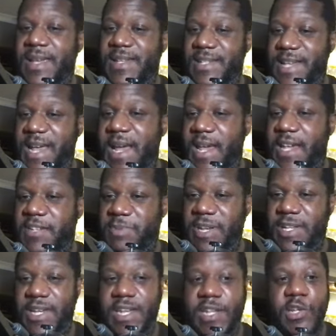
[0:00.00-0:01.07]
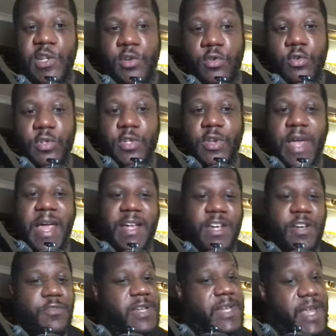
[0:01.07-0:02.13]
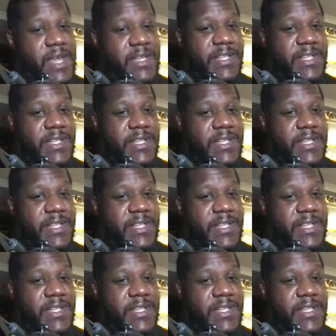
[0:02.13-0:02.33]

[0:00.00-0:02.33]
Zach XBT to talk to our current data